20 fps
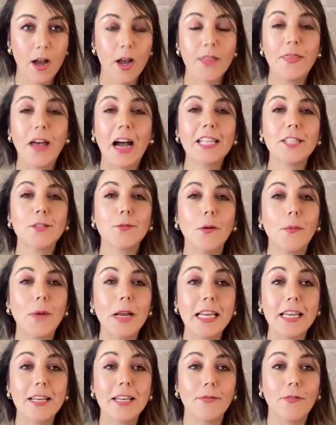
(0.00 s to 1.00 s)
That's what we
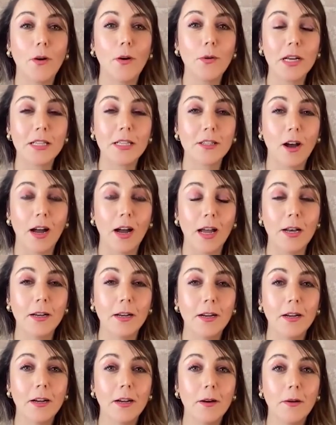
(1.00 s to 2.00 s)
need to focus
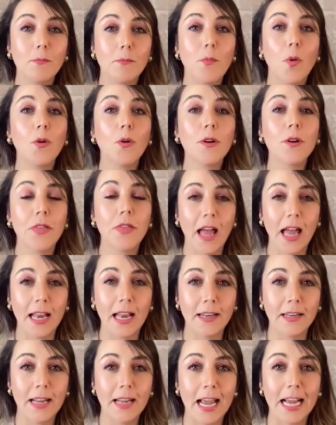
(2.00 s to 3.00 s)
on more
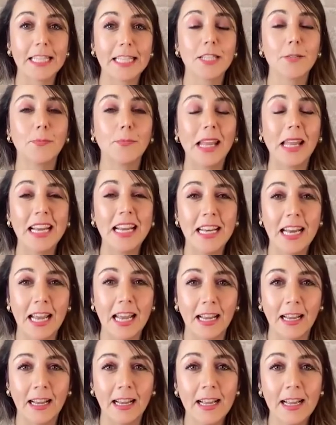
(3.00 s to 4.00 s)
than
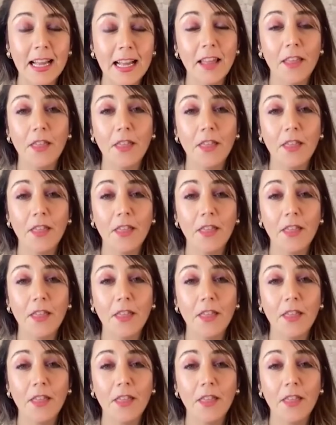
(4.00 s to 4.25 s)
explaining